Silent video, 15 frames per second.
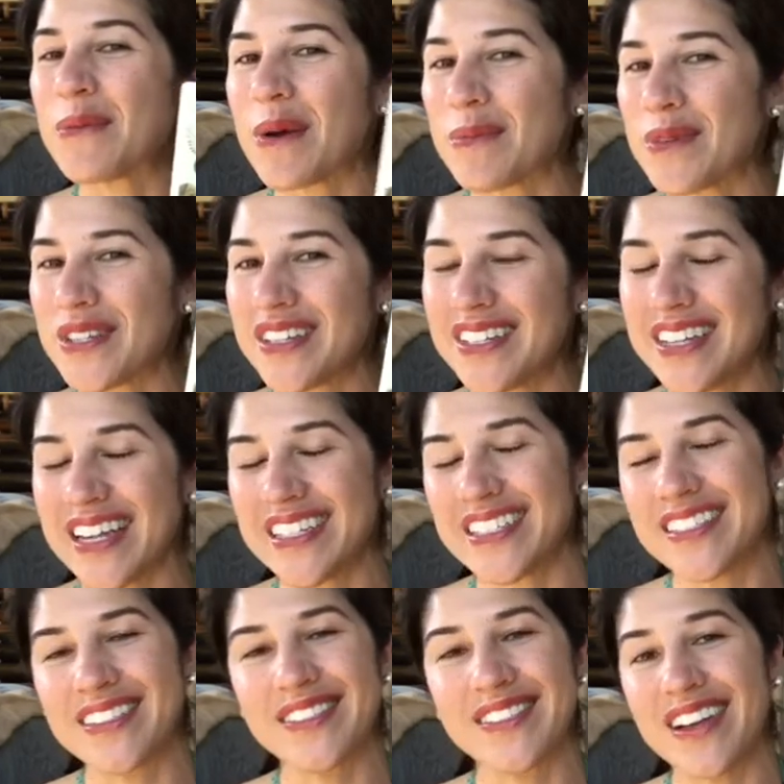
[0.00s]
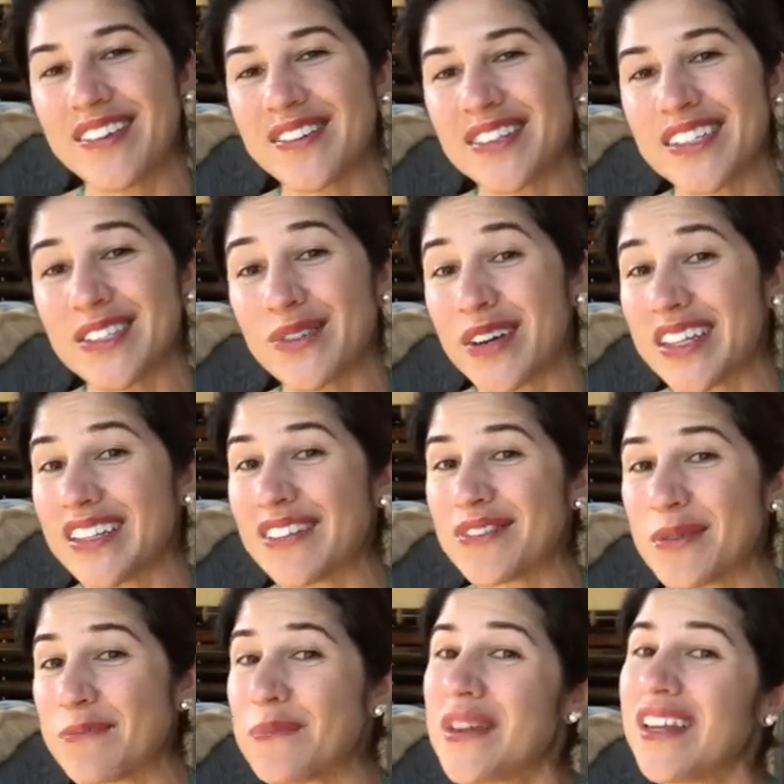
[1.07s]
representation. So not only do I love
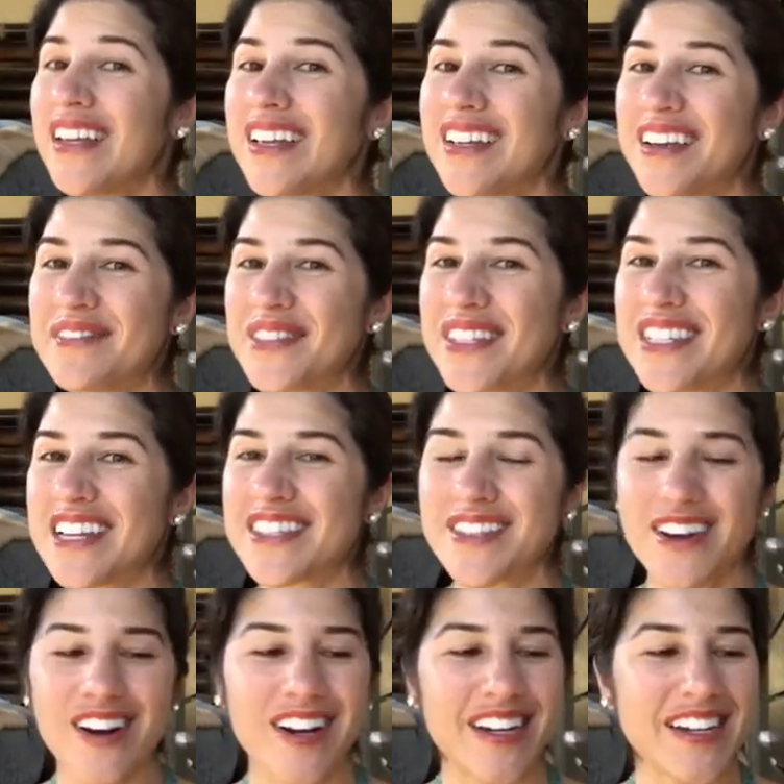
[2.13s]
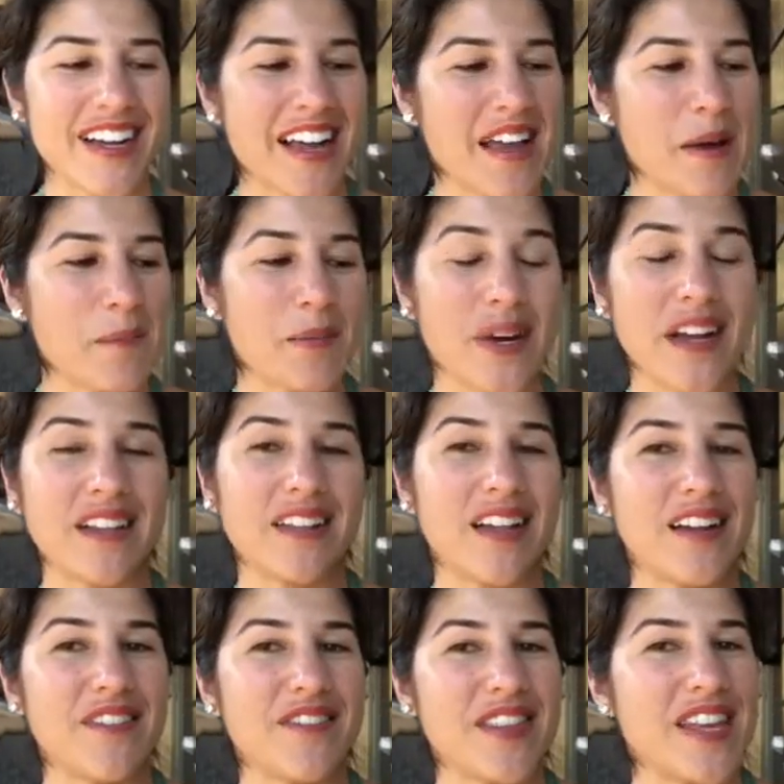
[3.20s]
the meaning of the death card, but I
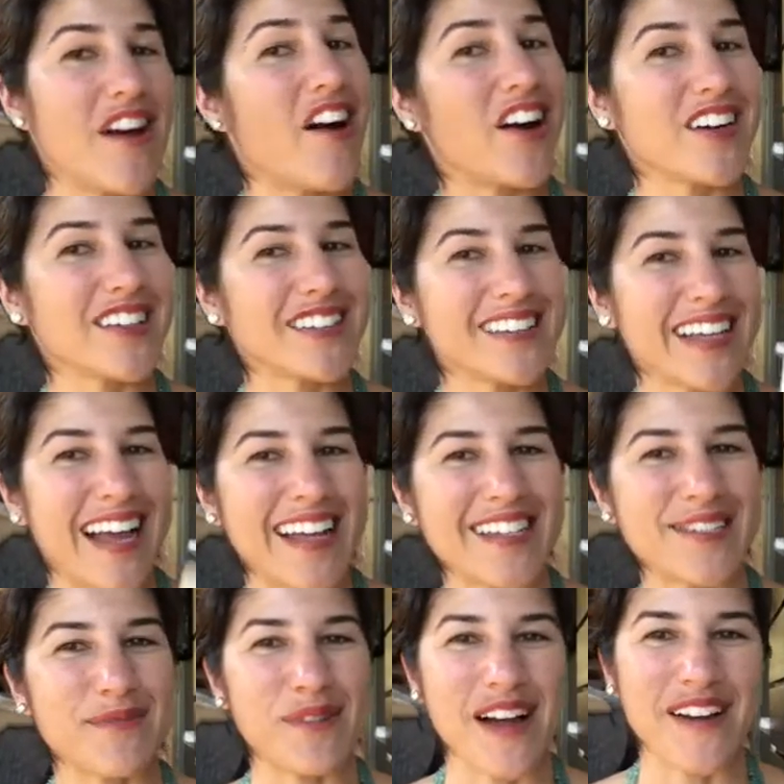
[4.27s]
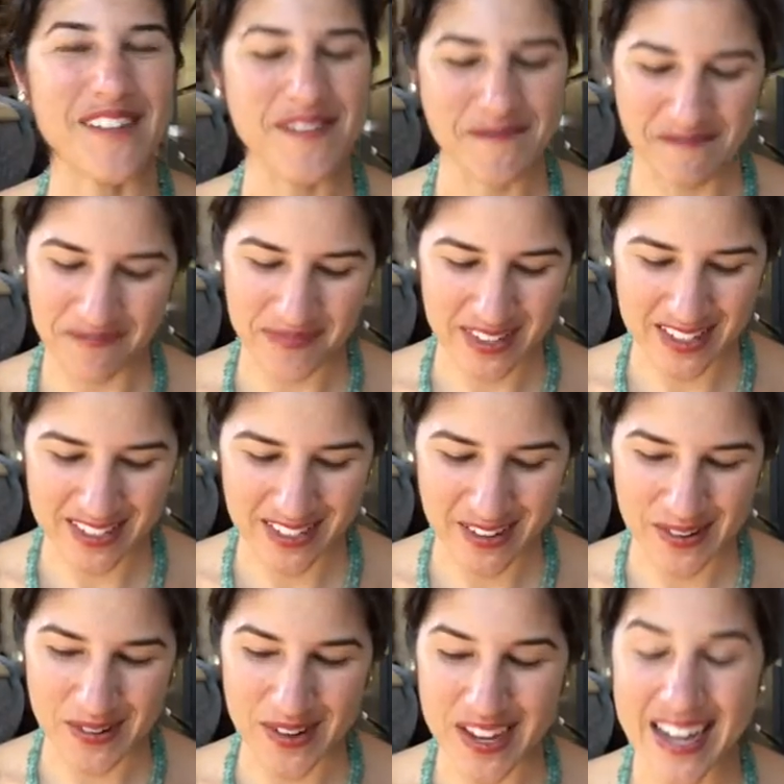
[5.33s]
love the art as well.
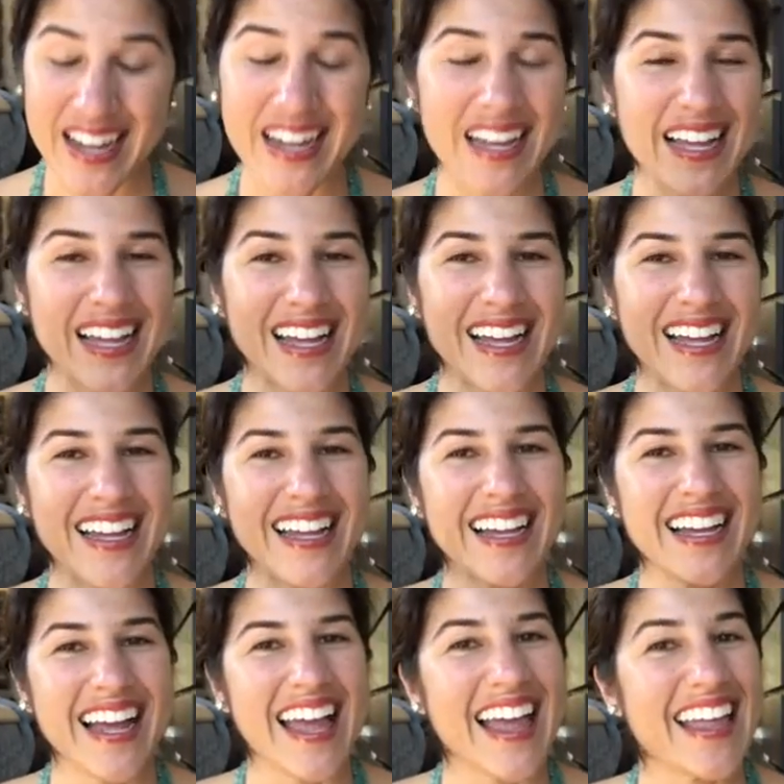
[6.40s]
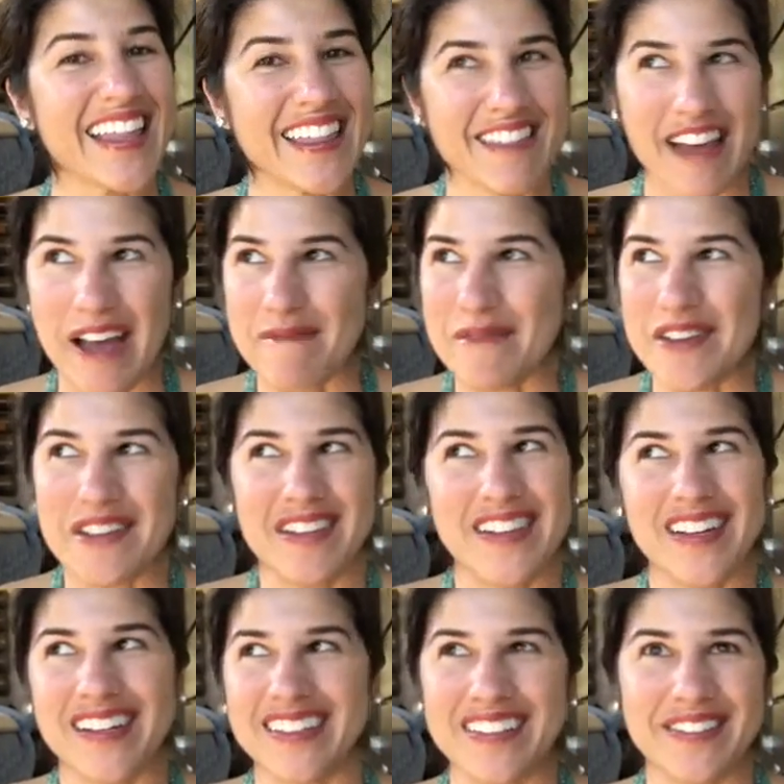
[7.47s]
So I mean,
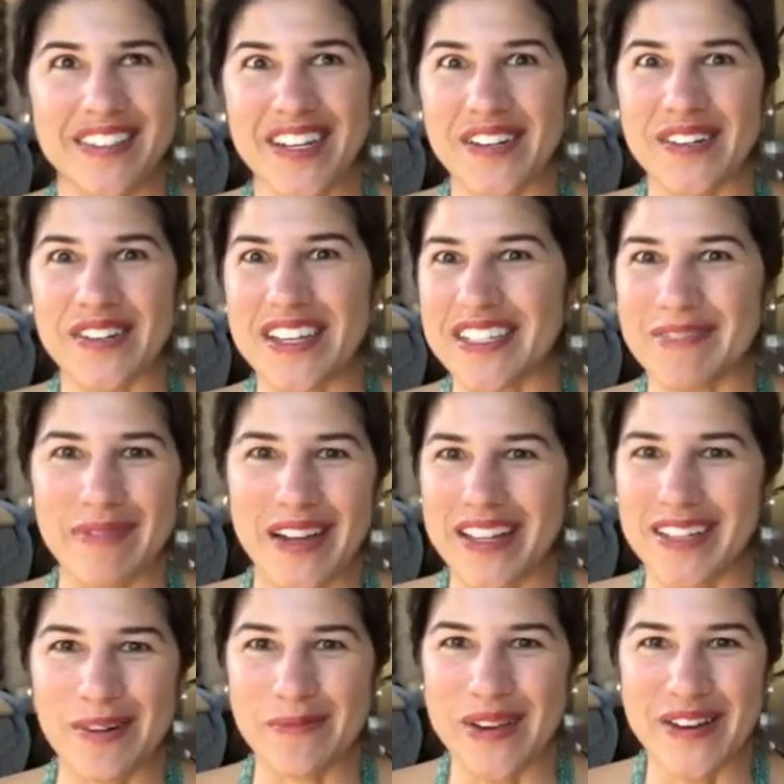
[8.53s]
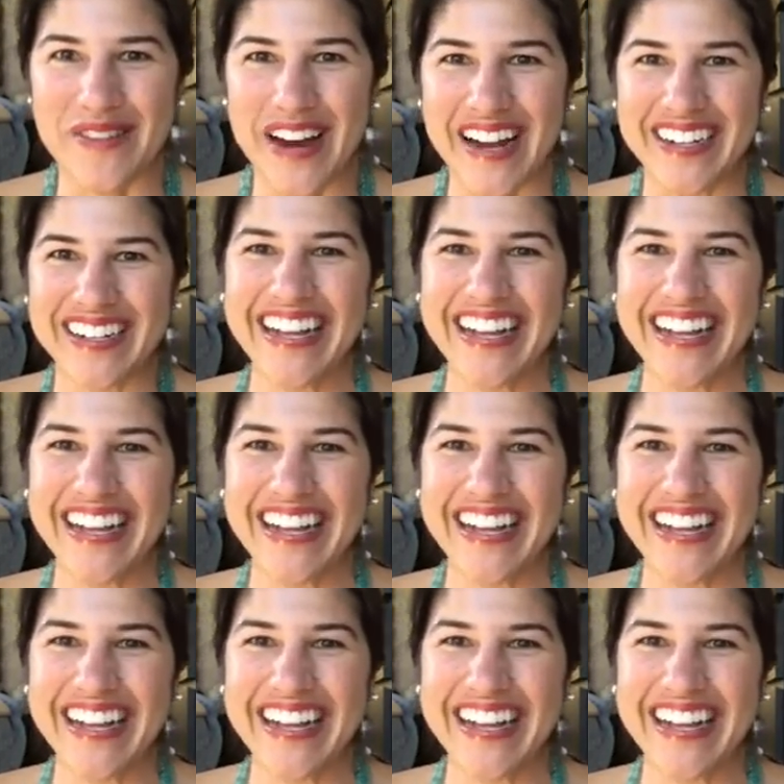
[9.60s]
there, there we go. That's my little mini rant.